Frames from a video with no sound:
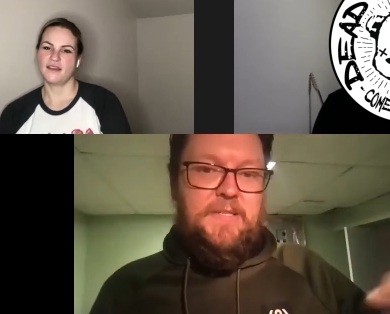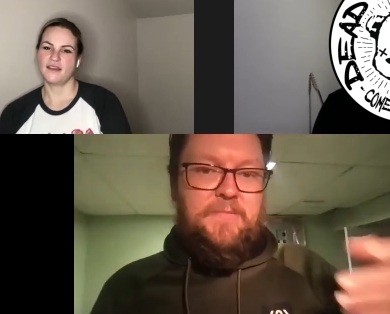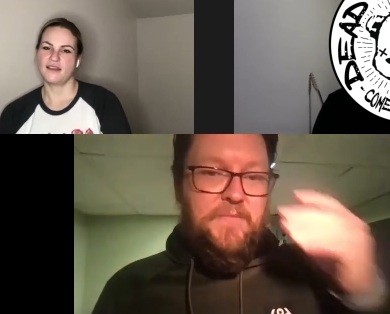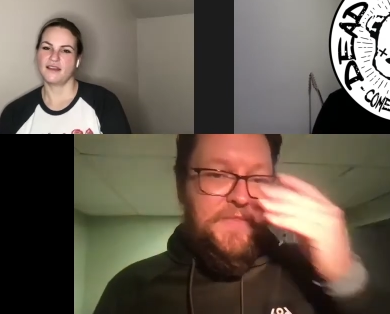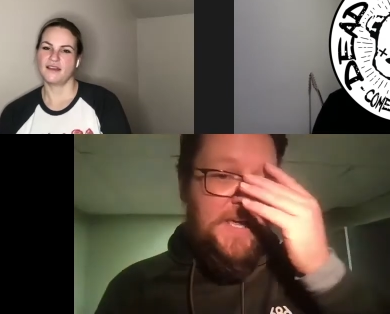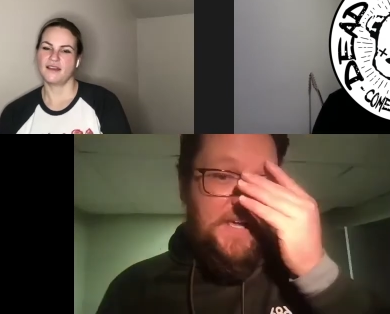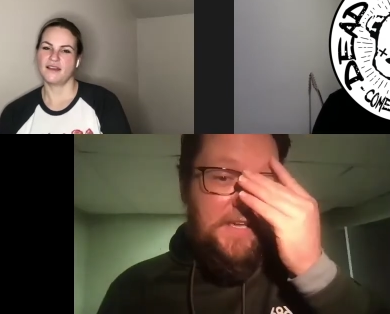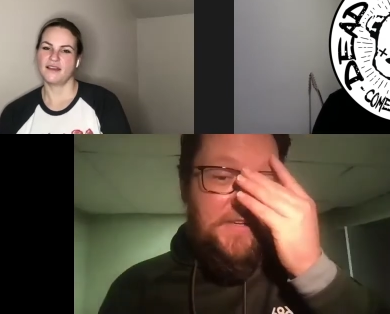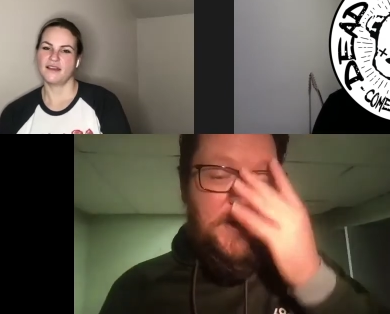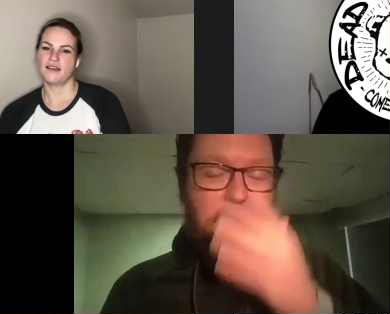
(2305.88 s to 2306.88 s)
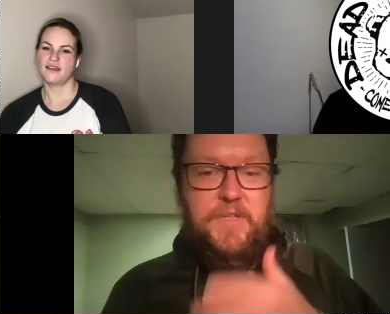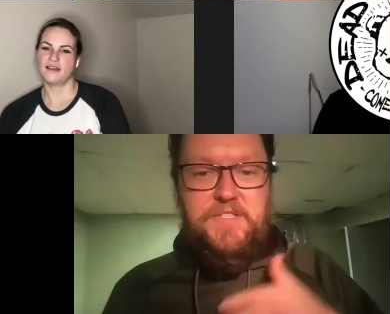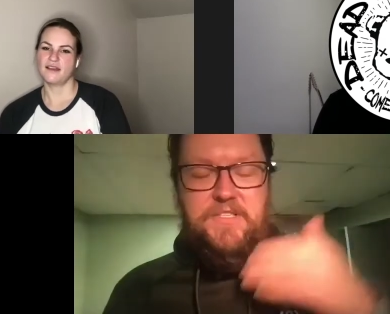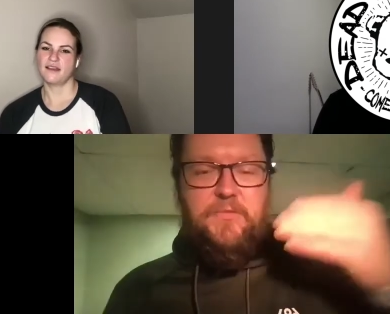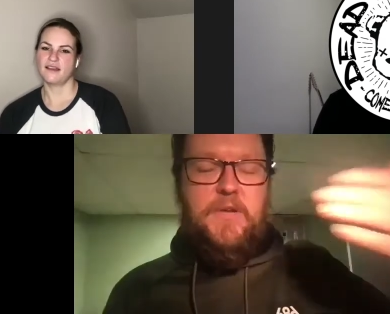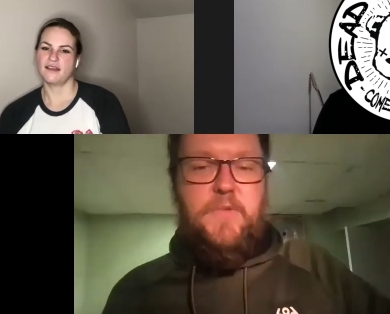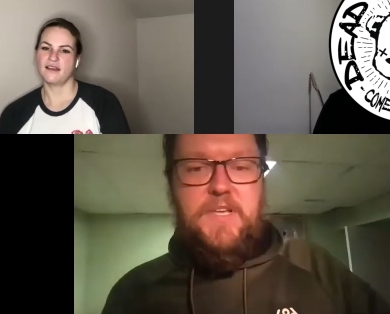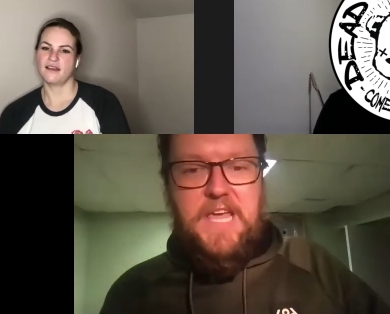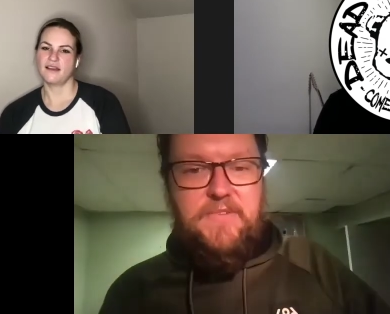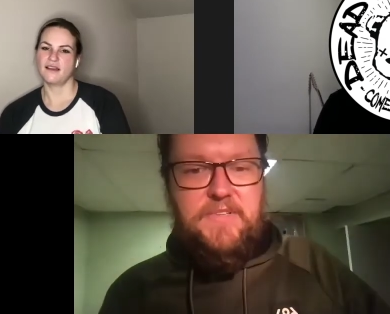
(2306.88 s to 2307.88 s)
Speaker 1: they, you know, this is when we
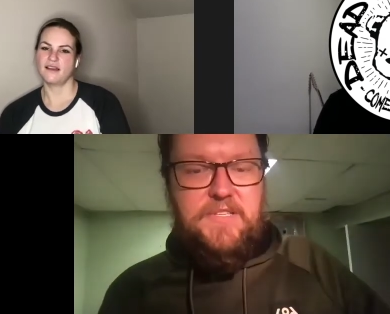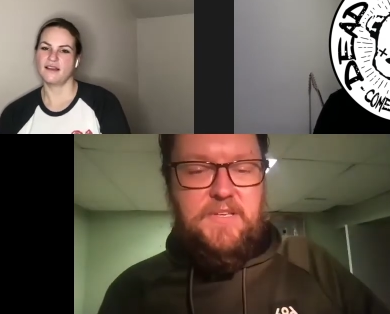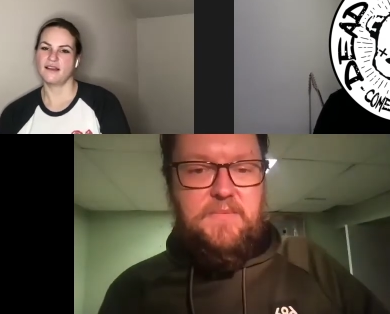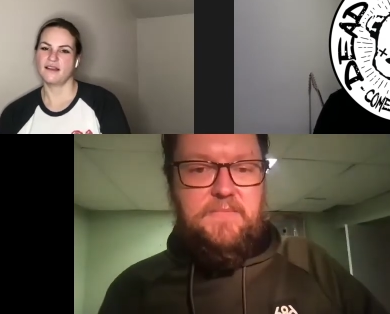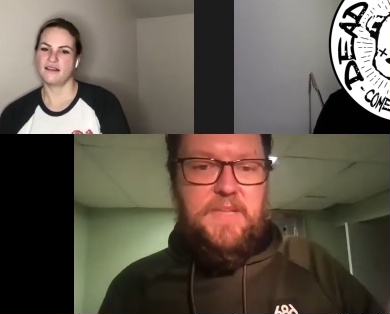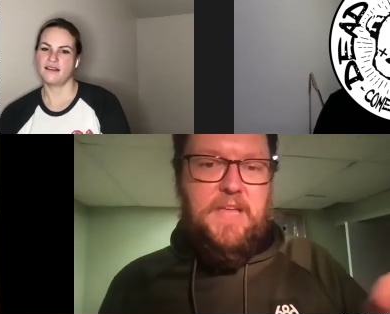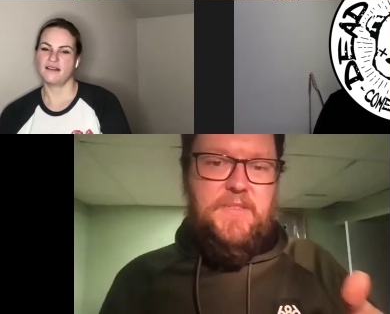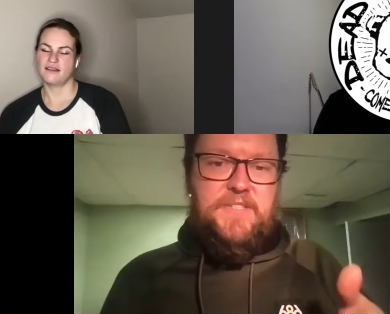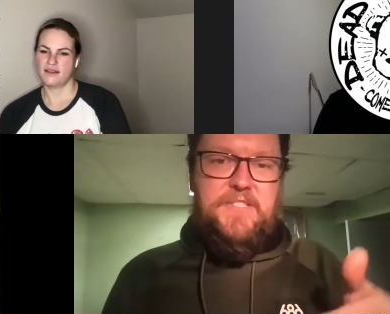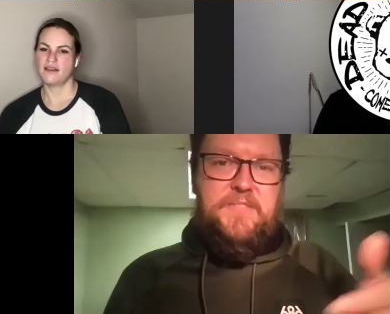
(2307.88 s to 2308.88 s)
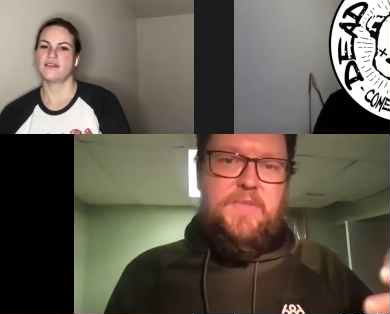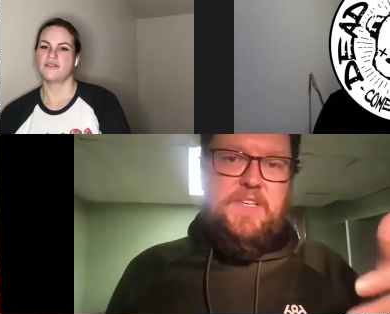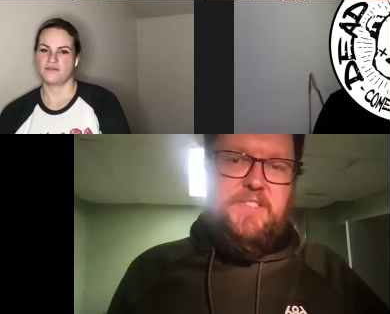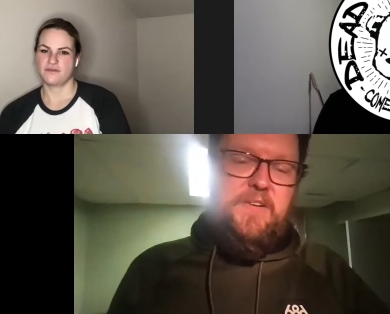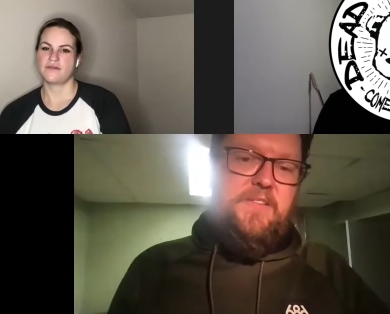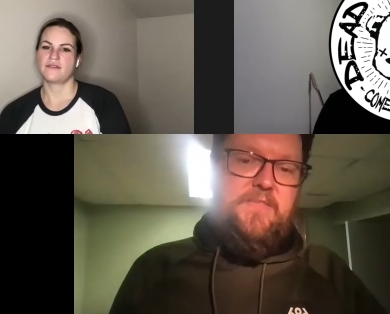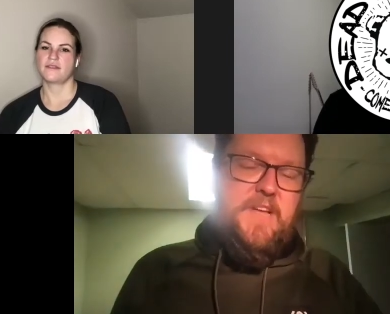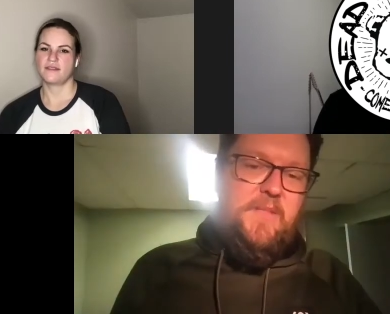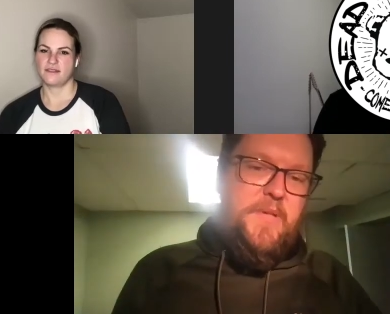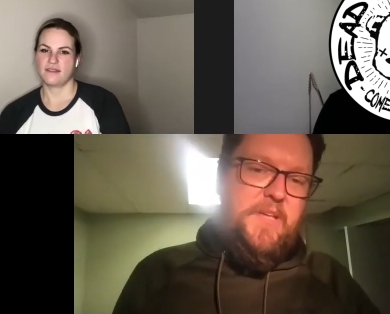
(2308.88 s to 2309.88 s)
gave it to them. And this is when they started
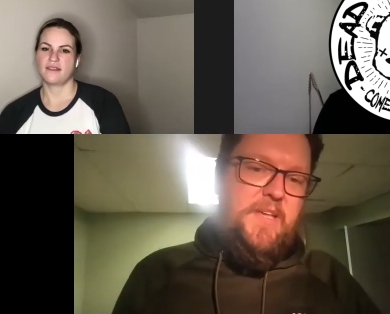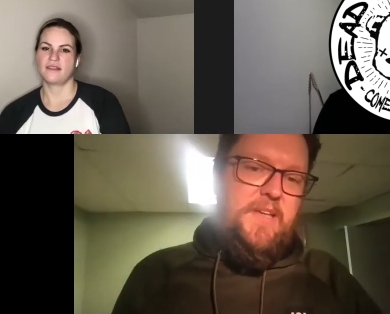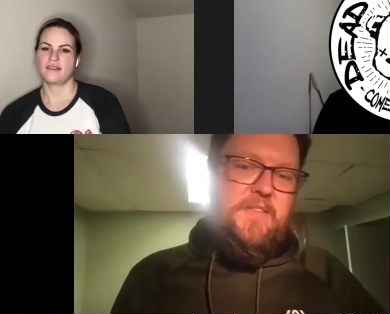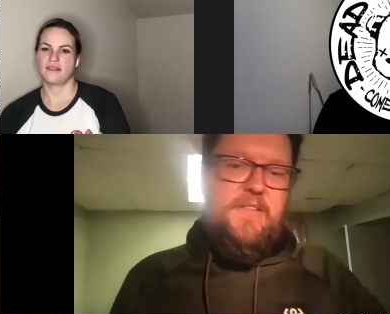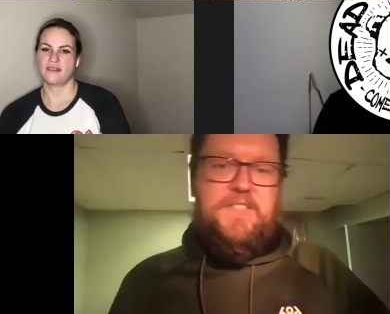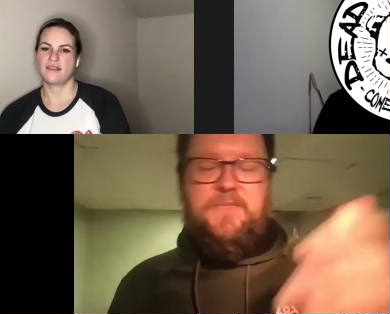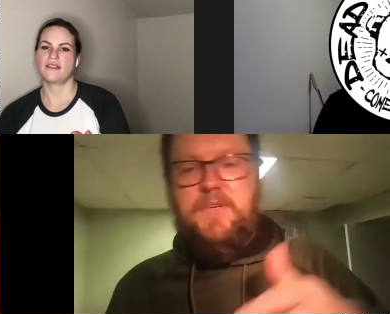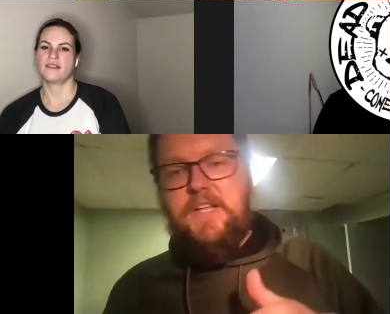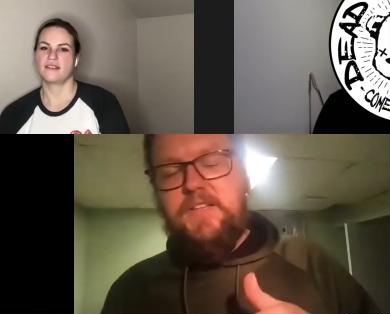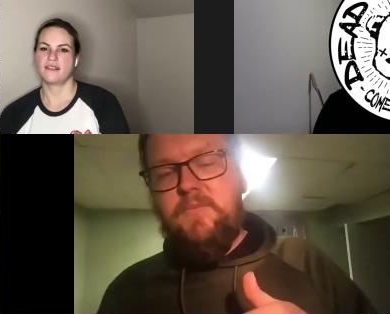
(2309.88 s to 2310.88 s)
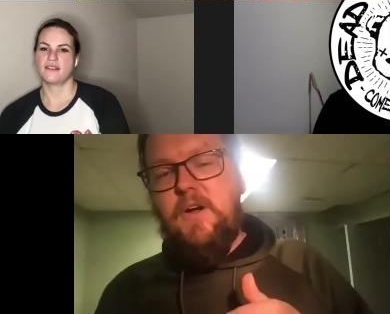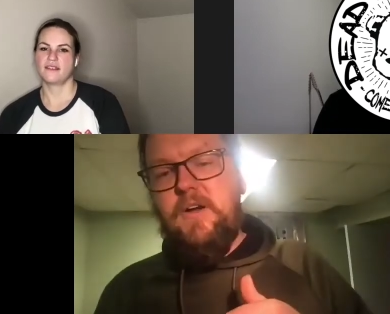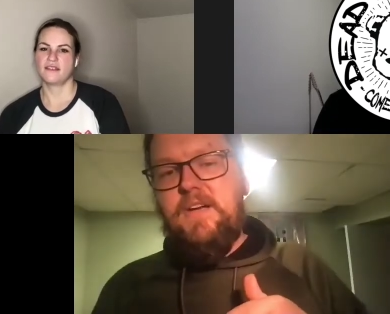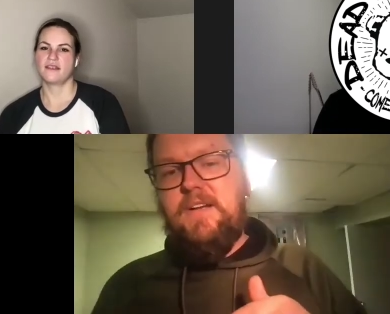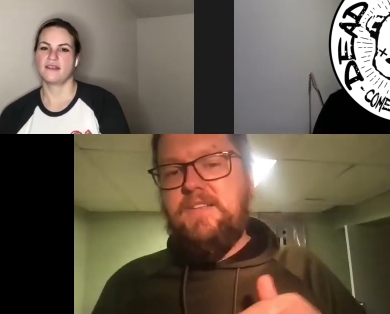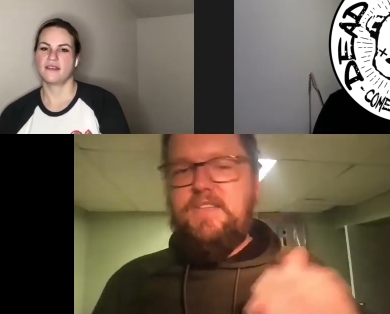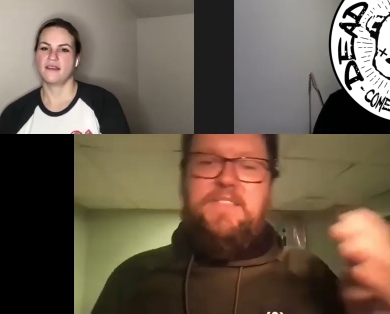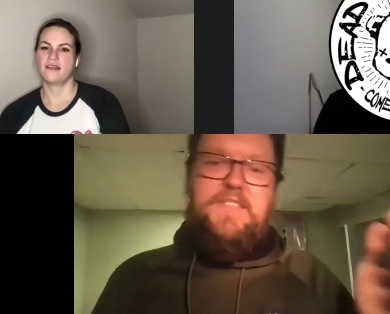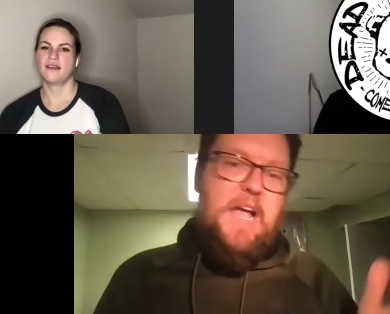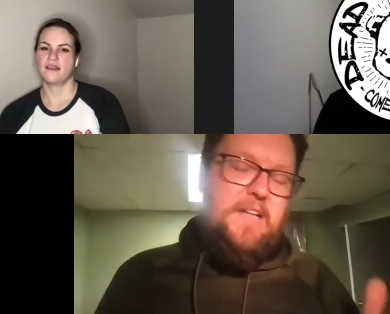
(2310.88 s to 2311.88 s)
developing it. And this is when it hit the market. And it's
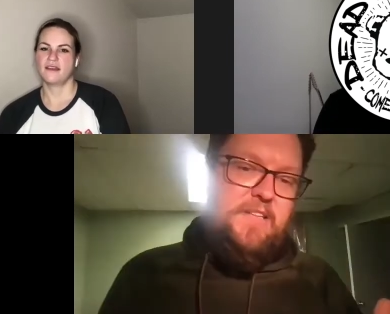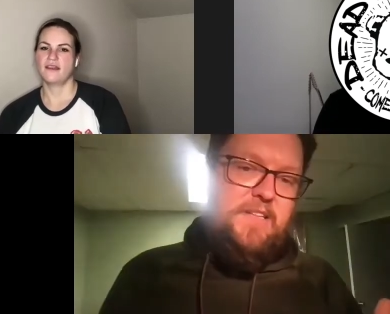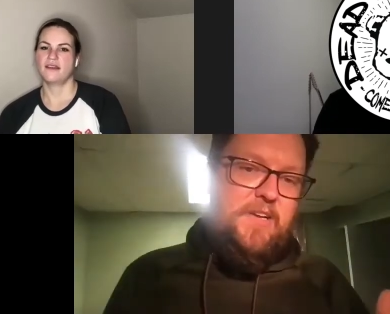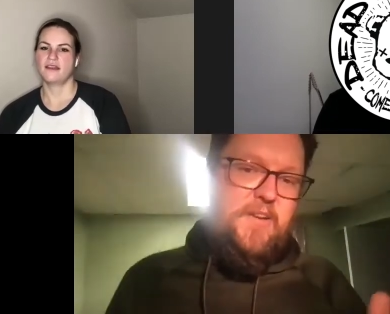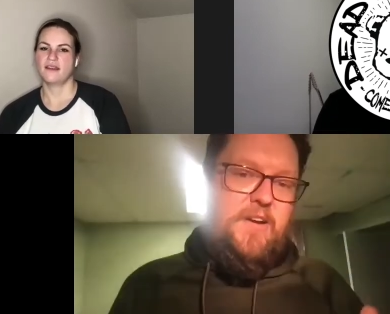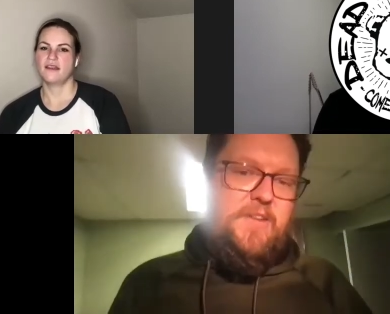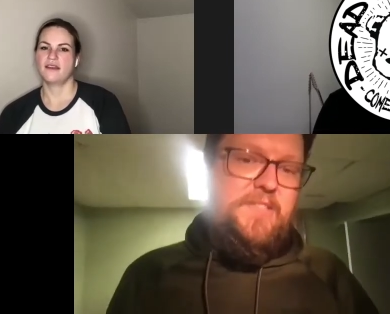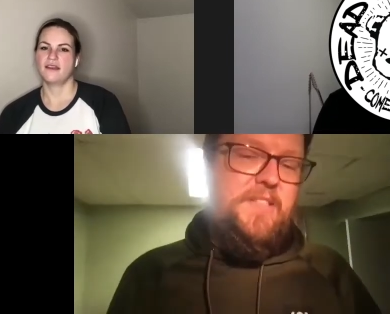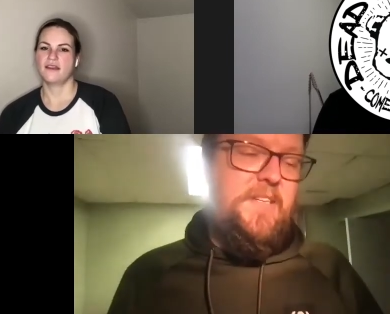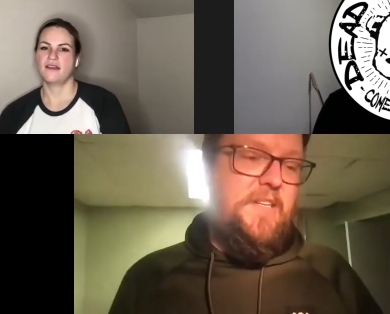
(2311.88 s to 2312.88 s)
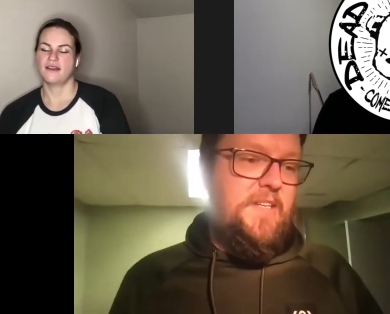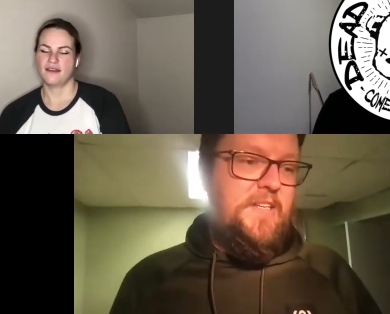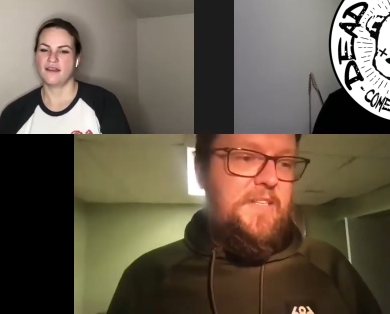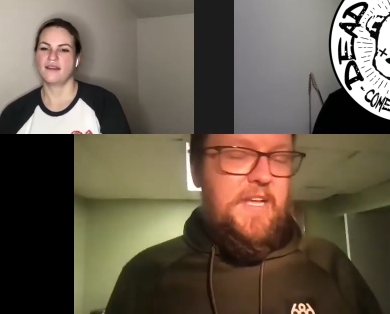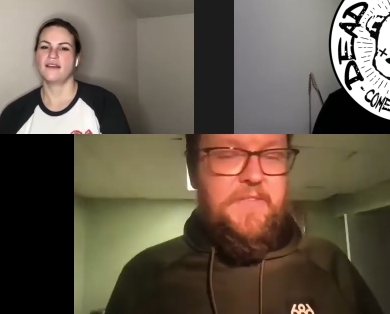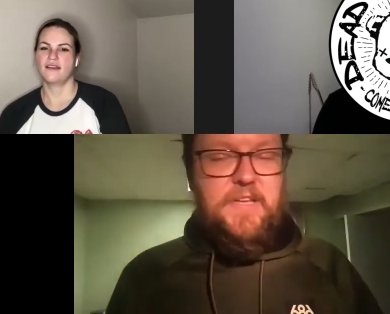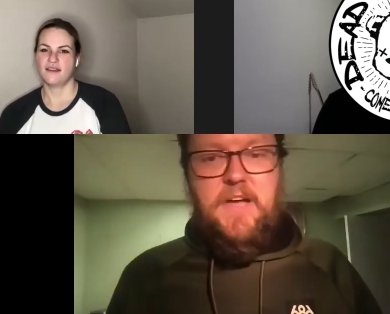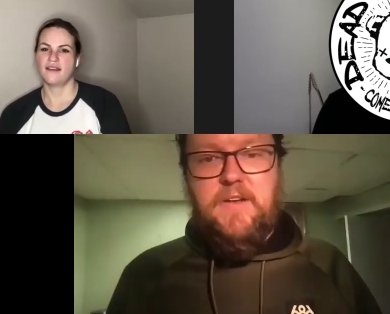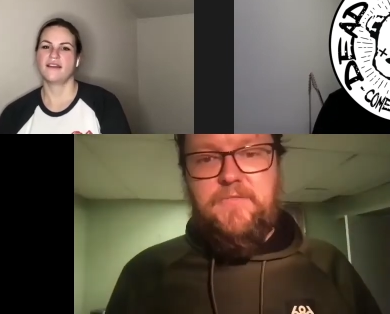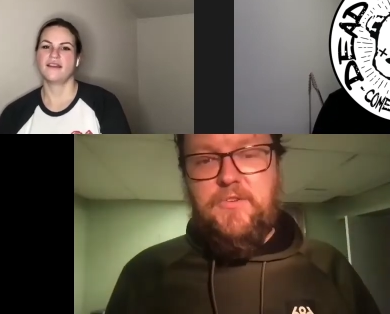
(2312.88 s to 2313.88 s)
exactly like ours. And they got a few